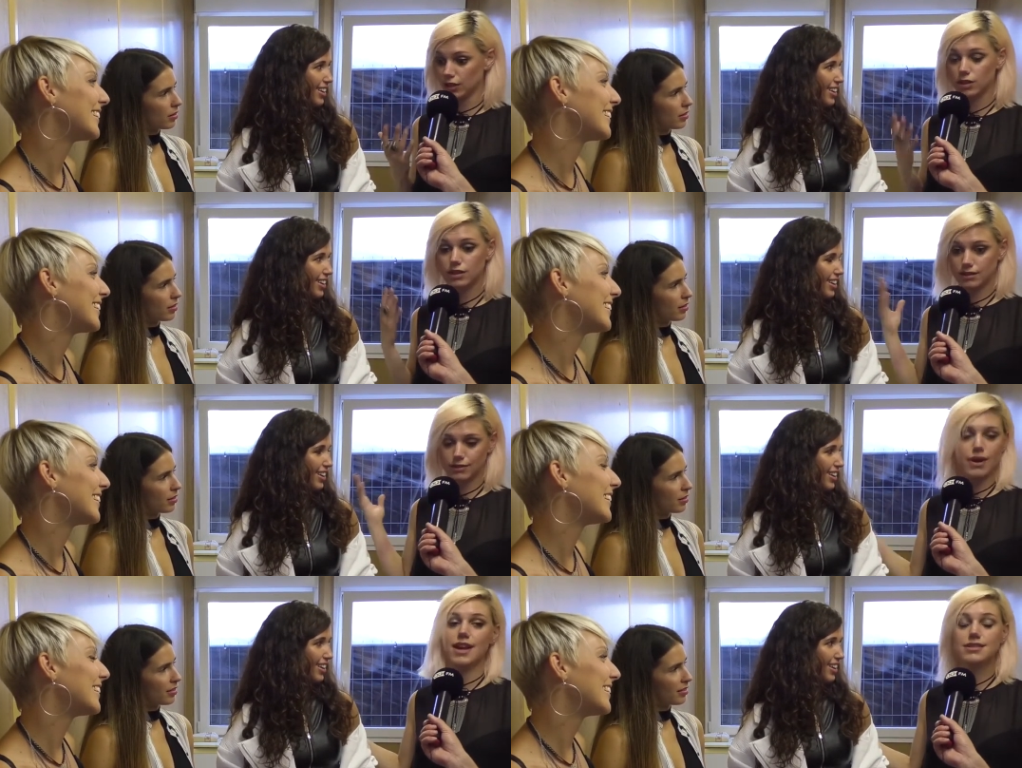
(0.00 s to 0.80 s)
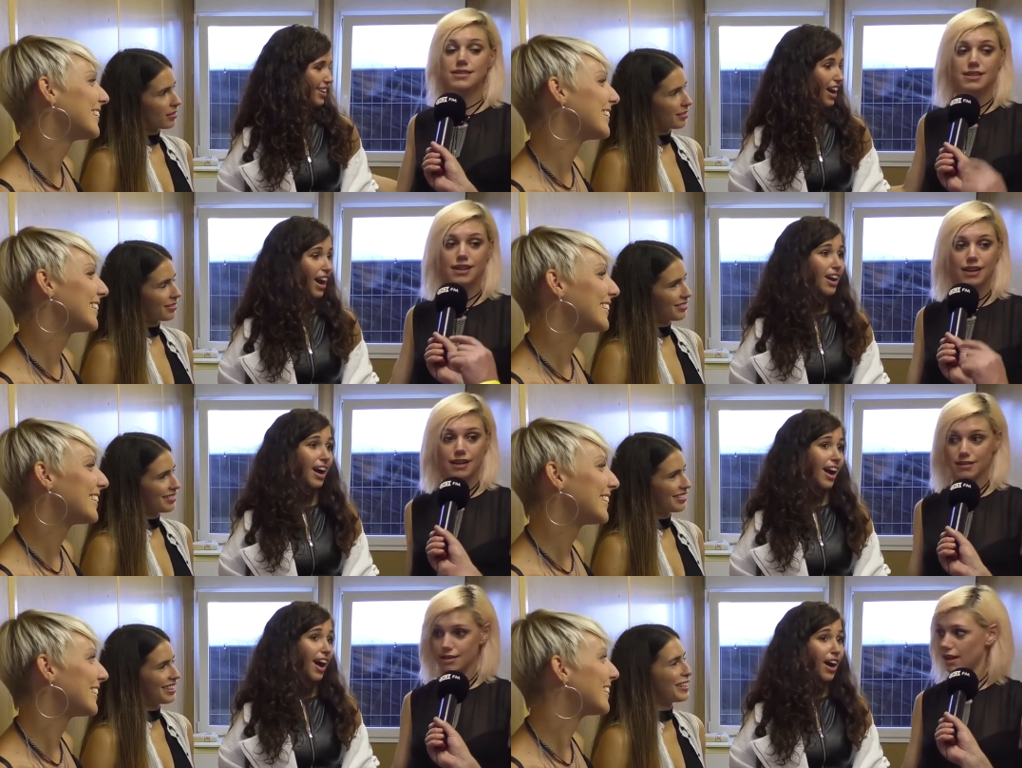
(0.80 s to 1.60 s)
Speaker 1: look great. Little, I,
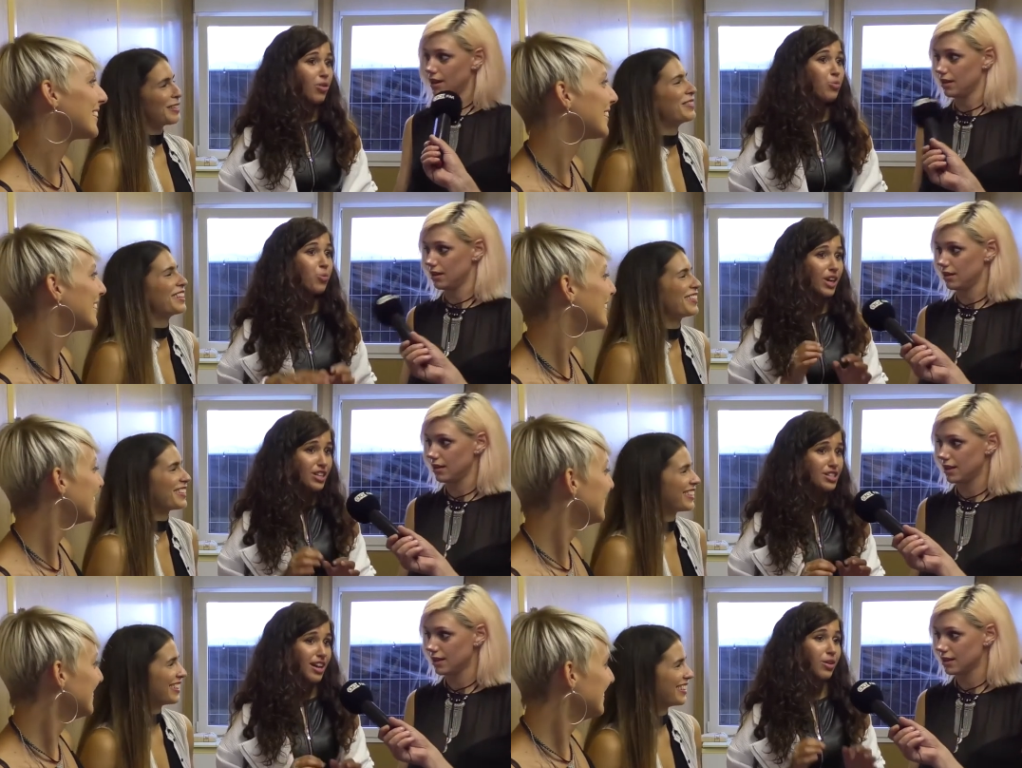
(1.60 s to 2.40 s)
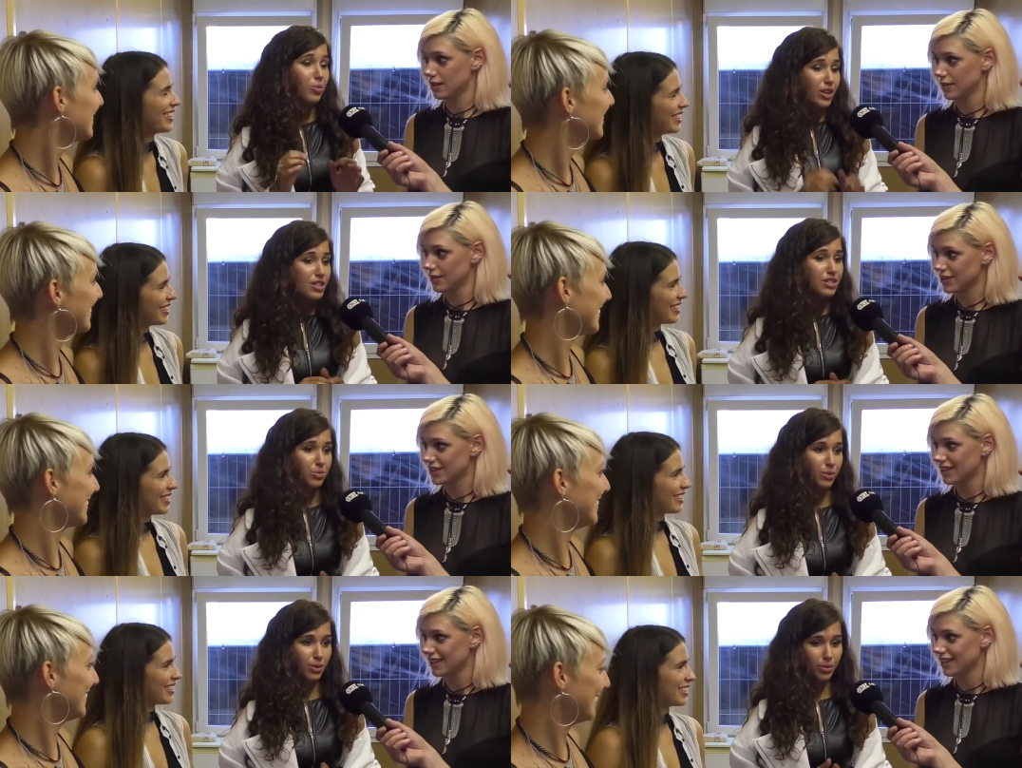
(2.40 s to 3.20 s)
yeah. I
Speaker 2: wish, I
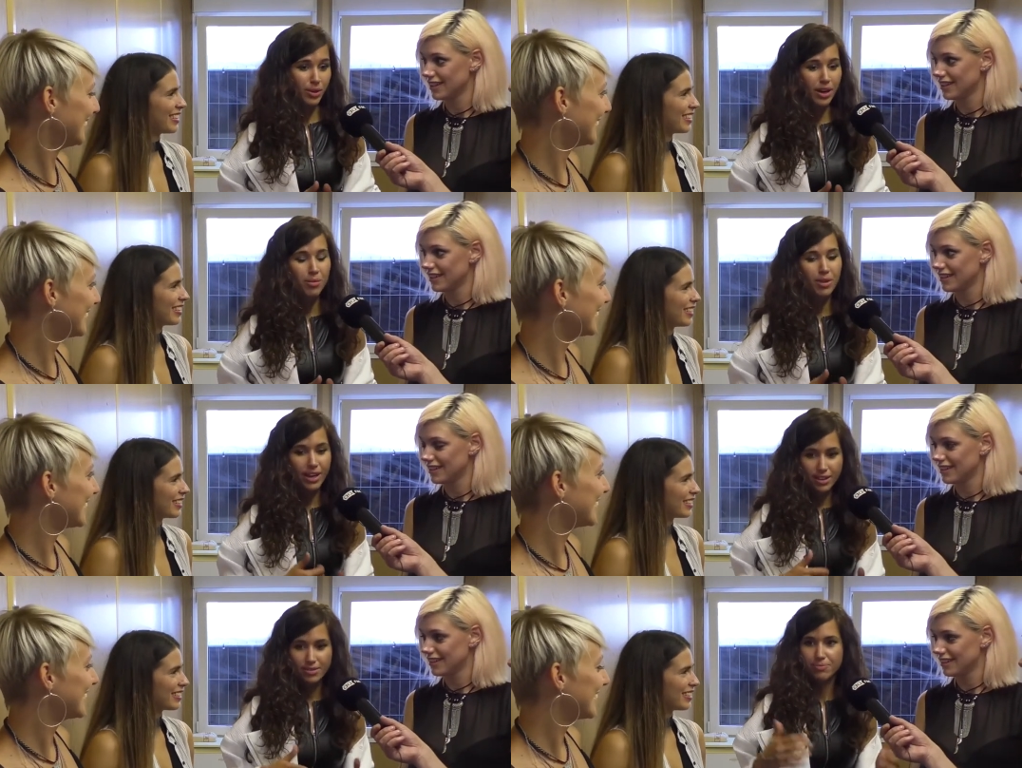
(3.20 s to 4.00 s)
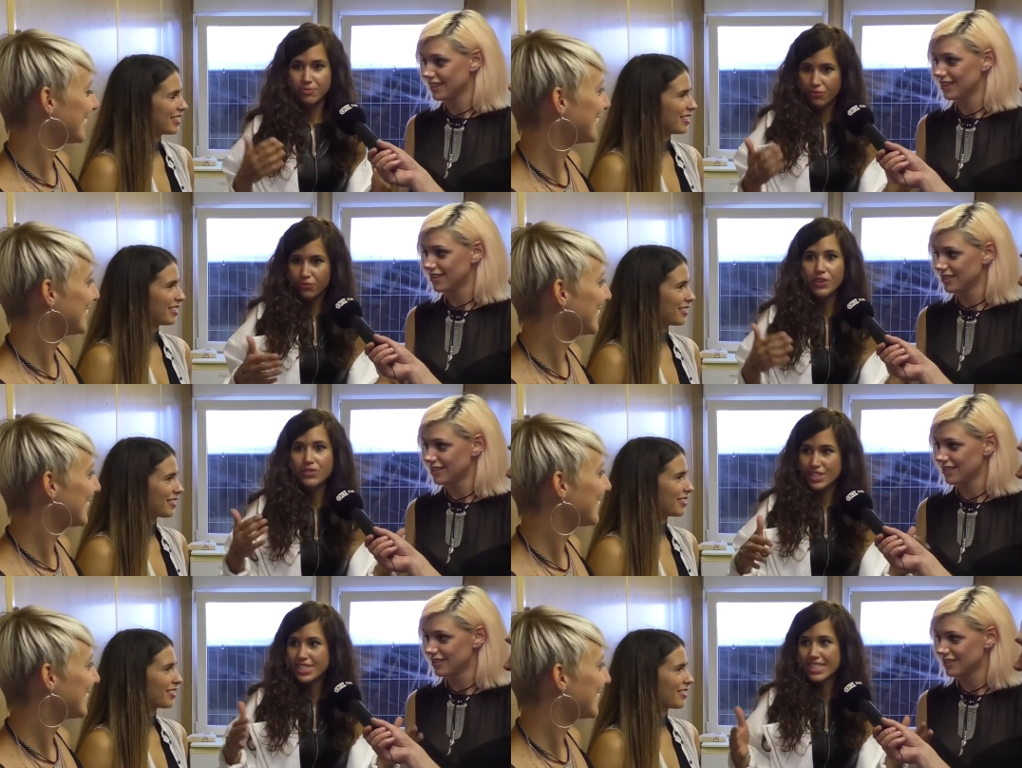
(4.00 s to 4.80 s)
wish when I'm like
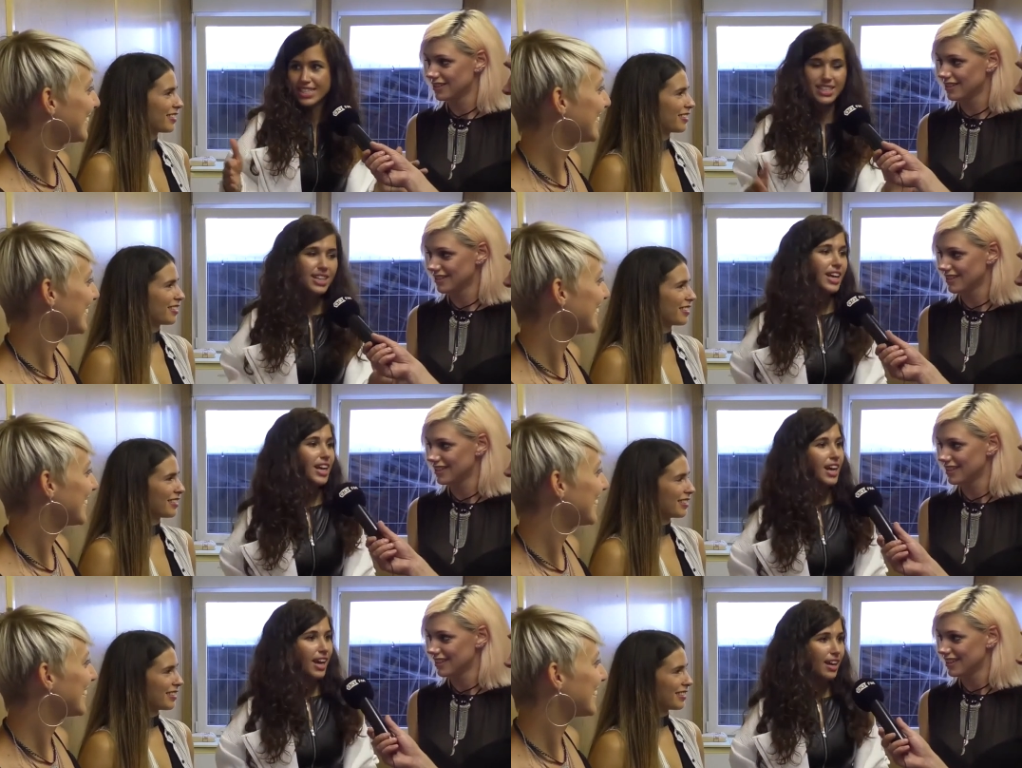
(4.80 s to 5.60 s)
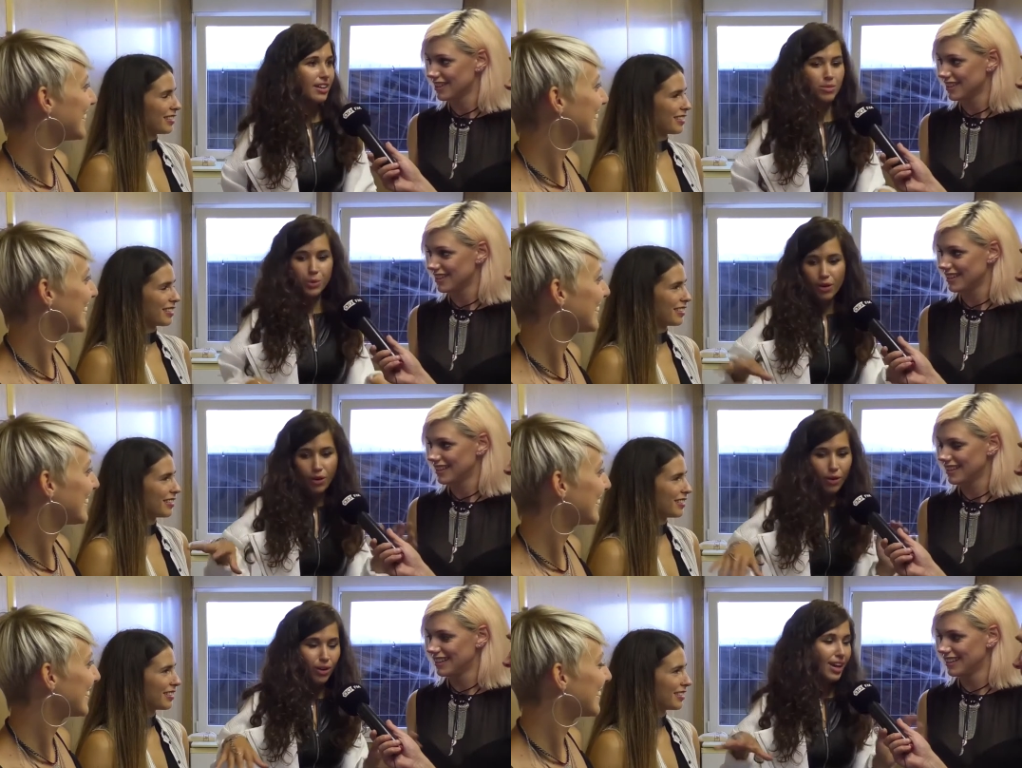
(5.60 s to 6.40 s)
50, 60, and
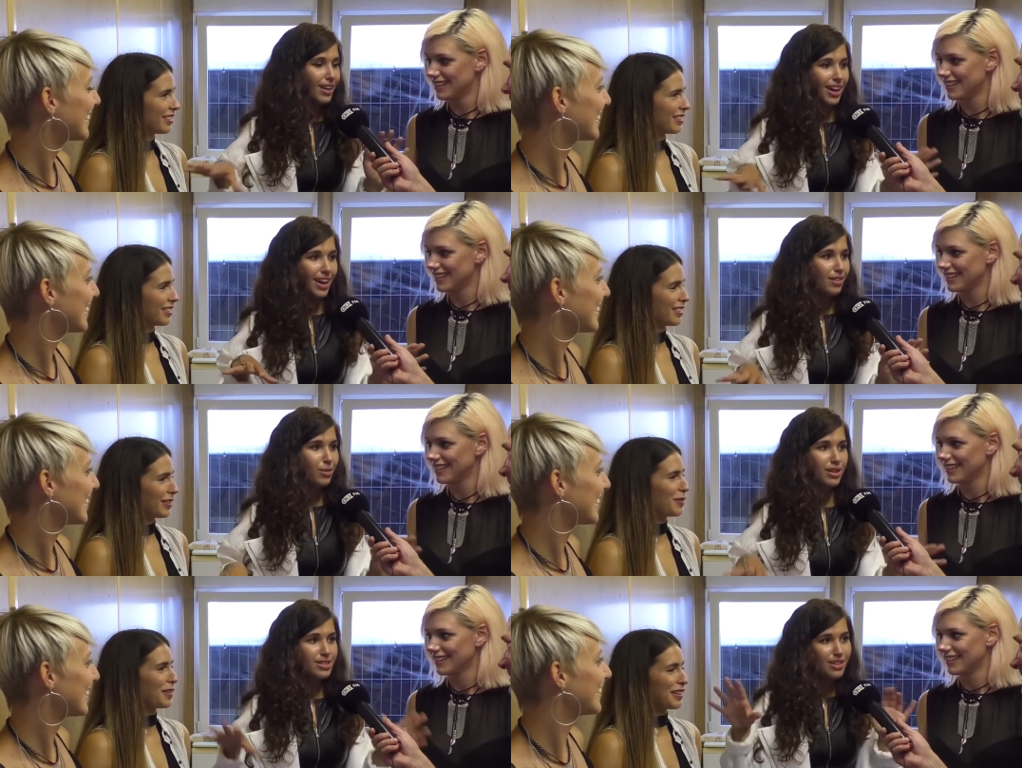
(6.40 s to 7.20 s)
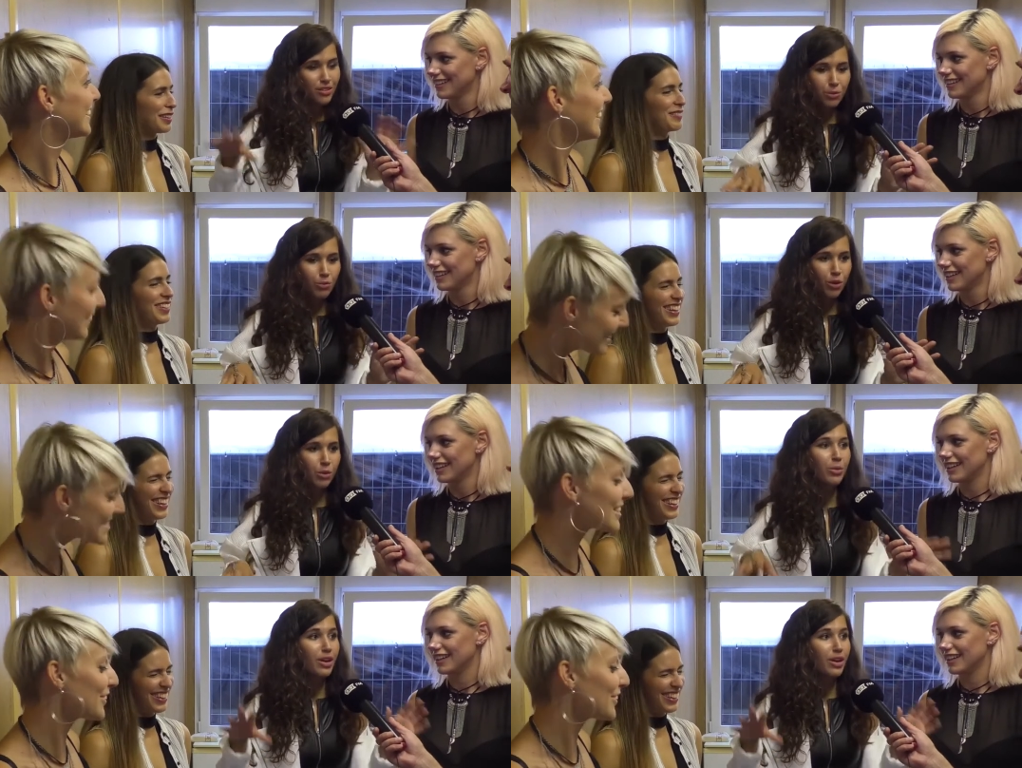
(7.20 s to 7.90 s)
we're all like that, and we're still performing.